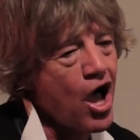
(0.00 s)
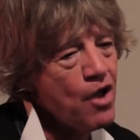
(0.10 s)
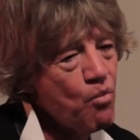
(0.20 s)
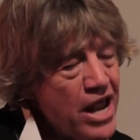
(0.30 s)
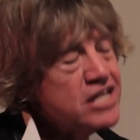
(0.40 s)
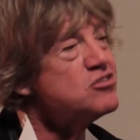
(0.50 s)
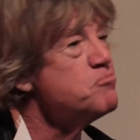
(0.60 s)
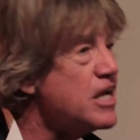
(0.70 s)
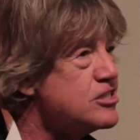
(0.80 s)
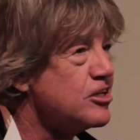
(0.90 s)
I went and
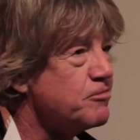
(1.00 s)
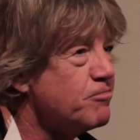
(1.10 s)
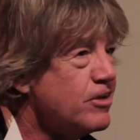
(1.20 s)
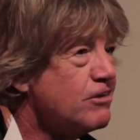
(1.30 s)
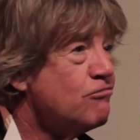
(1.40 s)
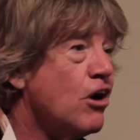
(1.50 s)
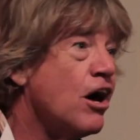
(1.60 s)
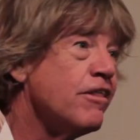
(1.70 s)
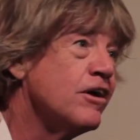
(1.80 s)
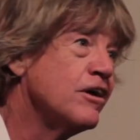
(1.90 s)
met him,
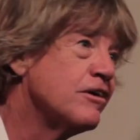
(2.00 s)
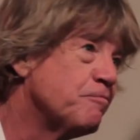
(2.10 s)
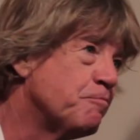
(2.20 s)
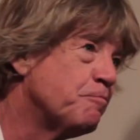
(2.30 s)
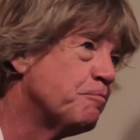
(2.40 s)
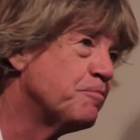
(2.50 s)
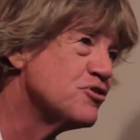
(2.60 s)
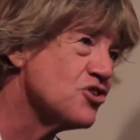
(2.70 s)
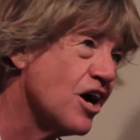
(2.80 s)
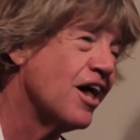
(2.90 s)
rather
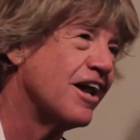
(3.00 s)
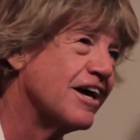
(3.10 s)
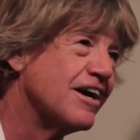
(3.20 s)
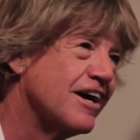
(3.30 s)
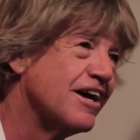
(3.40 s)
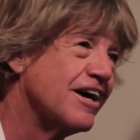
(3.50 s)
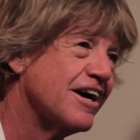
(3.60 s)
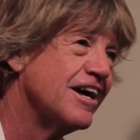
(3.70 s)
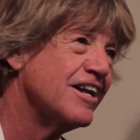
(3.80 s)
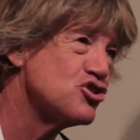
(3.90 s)
bizarrely,
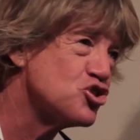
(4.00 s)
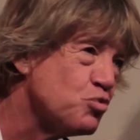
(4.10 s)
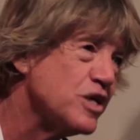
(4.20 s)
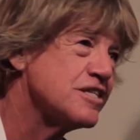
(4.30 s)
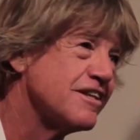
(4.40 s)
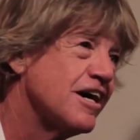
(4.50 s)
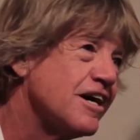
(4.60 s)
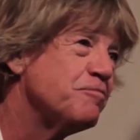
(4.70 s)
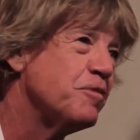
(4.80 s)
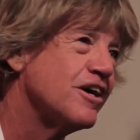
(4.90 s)
in a suite at the
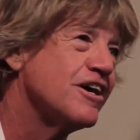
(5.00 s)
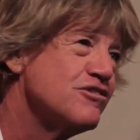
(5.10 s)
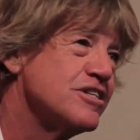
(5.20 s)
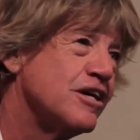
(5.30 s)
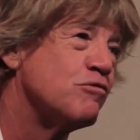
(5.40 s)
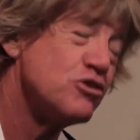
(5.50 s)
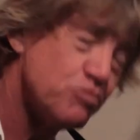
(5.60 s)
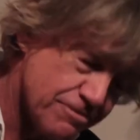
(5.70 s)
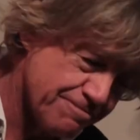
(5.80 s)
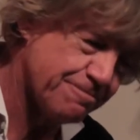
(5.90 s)
Hyde Park Hotel, which
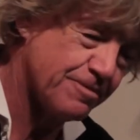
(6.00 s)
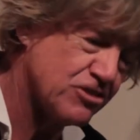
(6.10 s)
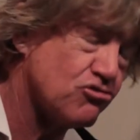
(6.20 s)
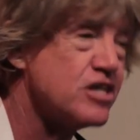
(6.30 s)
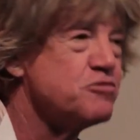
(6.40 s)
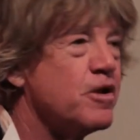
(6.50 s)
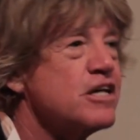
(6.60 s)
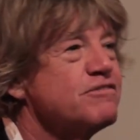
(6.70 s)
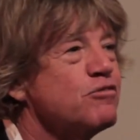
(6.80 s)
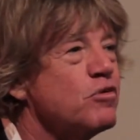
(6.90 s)
was a strange
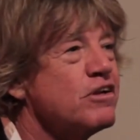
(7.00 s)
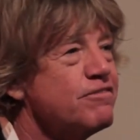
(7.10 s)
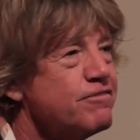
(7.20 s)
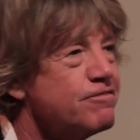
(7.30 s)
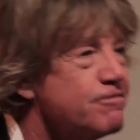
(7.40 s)
place for one of